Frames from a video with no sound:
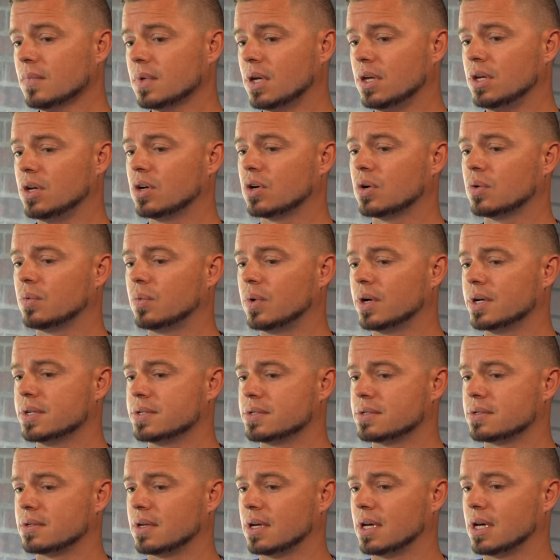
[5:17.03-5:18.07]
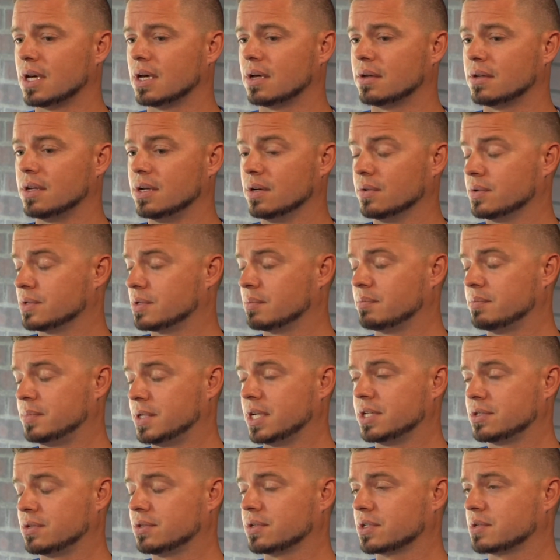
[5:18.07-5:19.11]
here was a
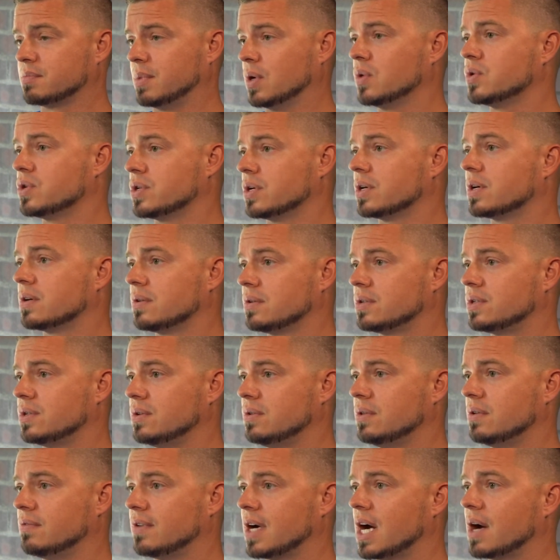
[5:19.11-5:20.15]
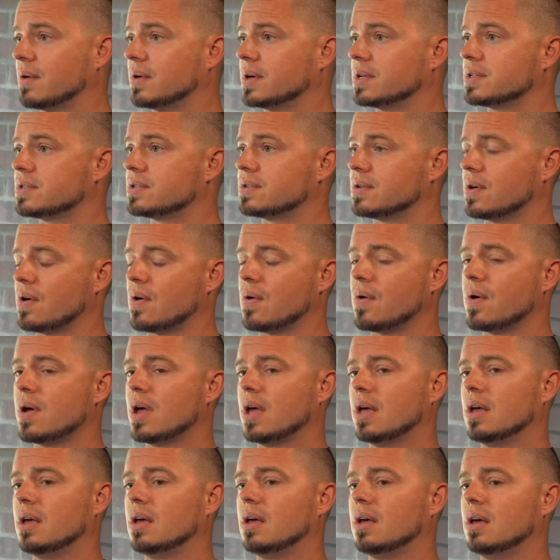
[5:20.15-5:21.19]
potential exposure to the virus. So,
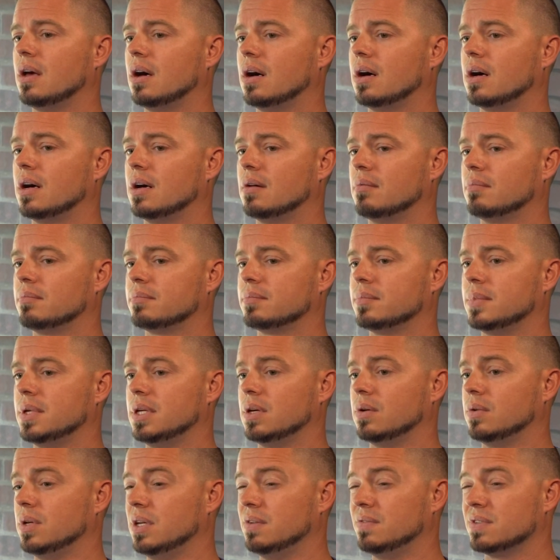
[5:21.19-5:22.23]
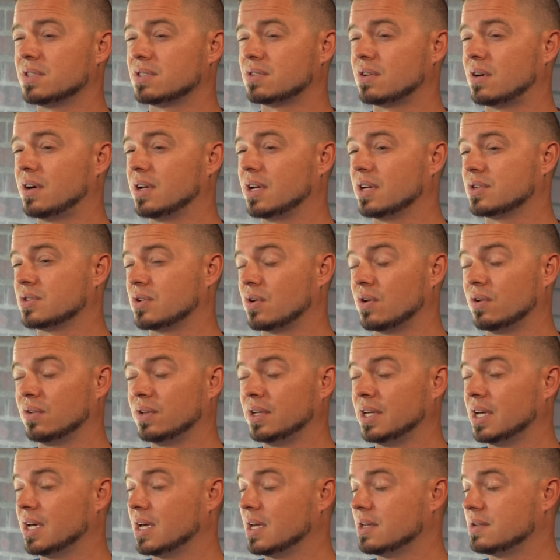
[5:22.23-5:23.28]
even starting as
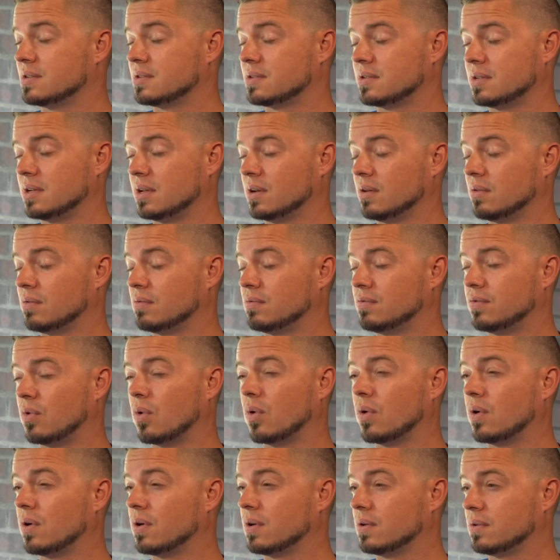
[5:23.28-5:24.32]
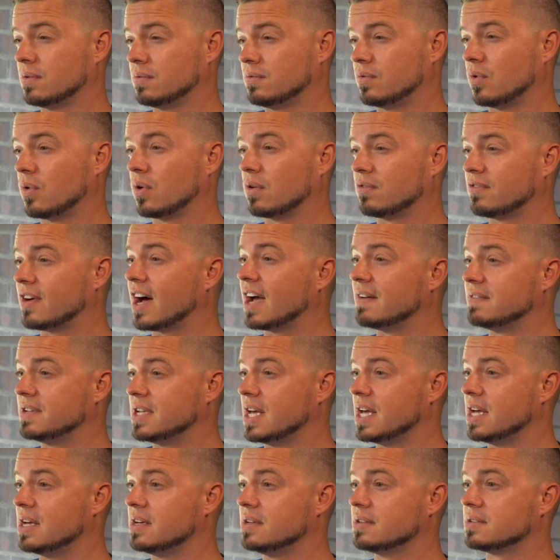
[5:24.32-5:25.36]
early as 4 or 5
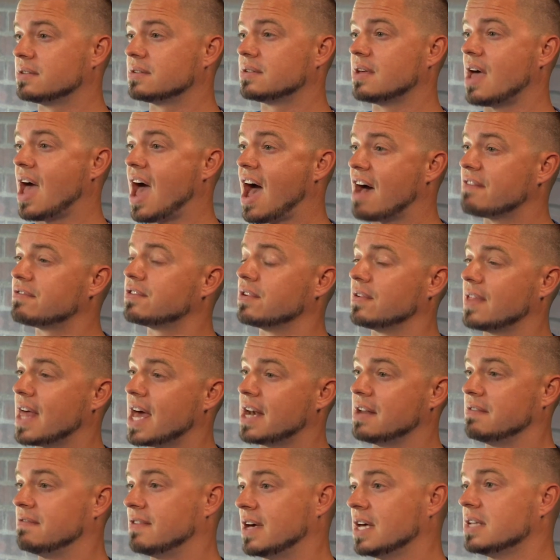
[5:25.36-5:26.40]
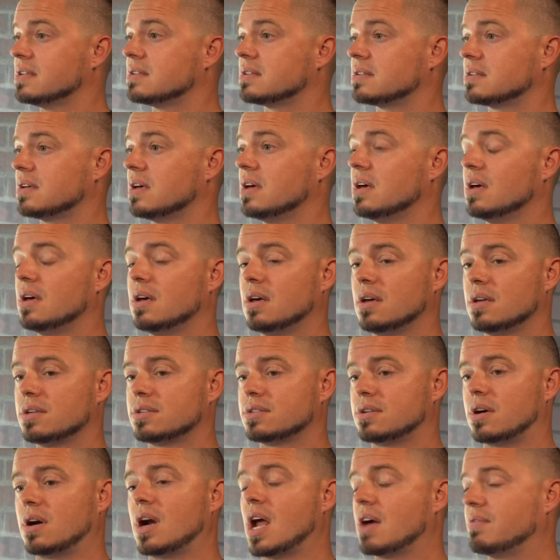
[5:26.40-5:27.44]
days after that event,
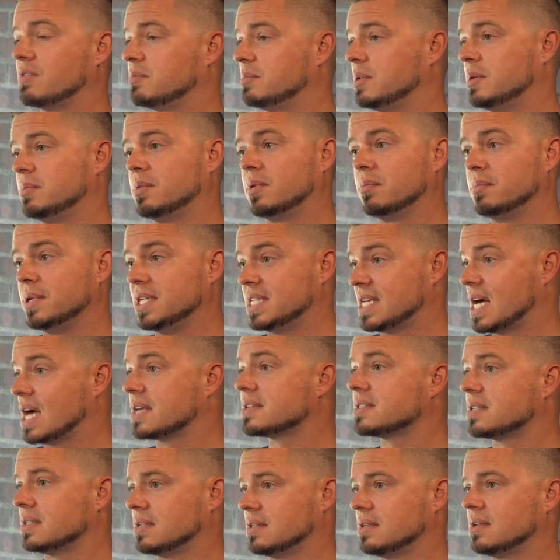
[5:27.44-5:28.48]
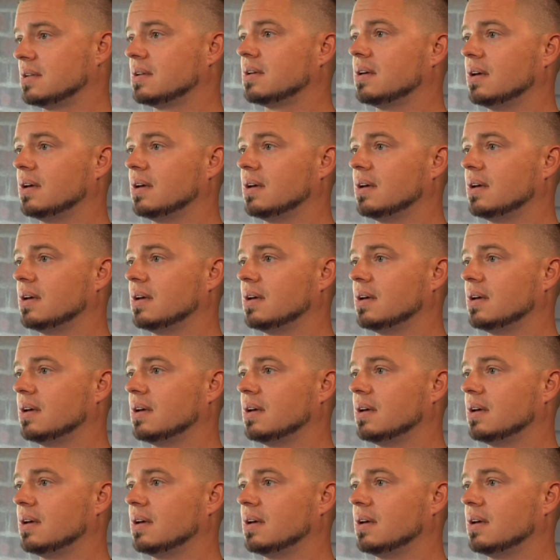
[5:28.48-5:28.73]
start having people be tested